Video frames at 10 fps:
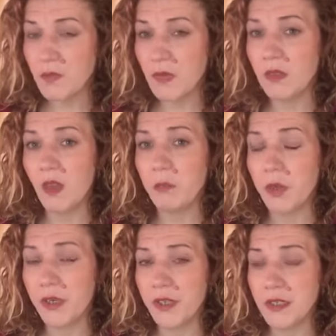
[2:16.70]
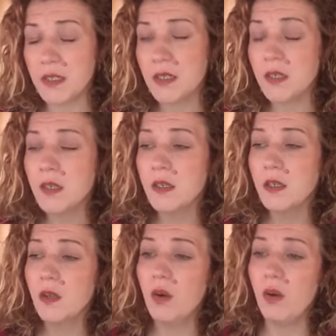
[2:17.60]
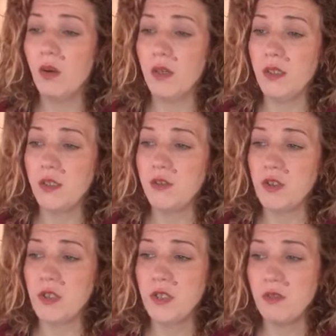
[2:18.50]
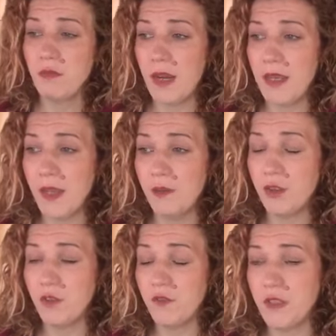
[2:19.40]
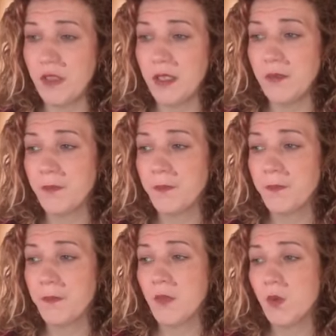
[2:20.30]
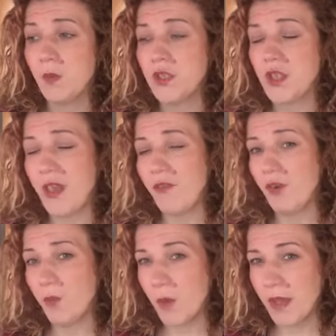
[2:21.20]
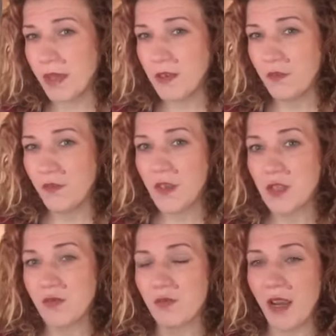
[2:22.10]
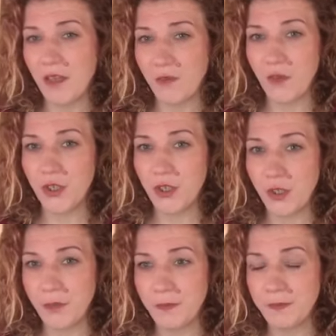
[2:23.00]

and then burn it, or you just need to write how you're feeling, whichever way fits right for you,